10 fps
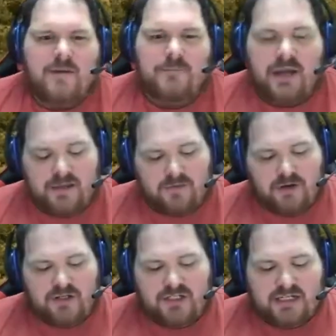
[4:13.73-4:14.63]
but if you're
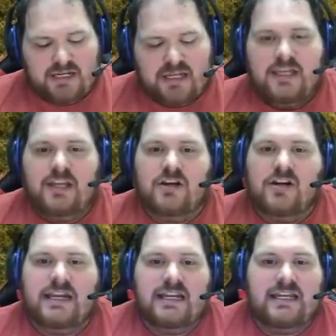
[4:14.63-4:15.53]
interested, here
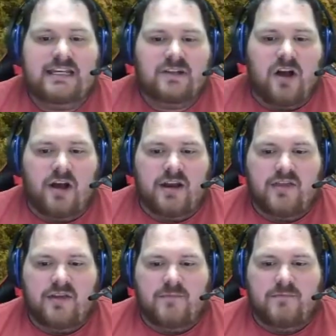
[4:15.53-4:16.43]
it is on
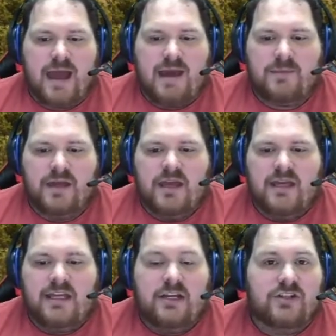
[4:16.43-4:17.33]
the map.
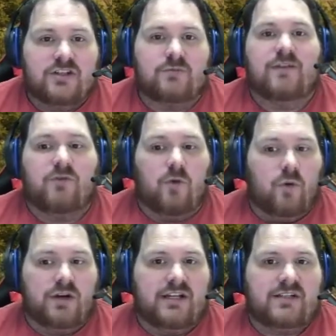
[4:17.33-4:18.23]
Here's the rough
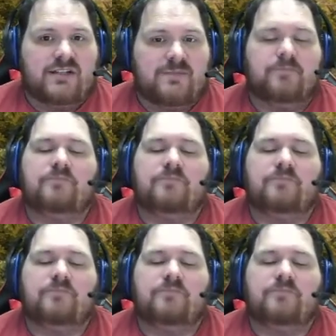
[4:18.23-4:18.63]
coordinates.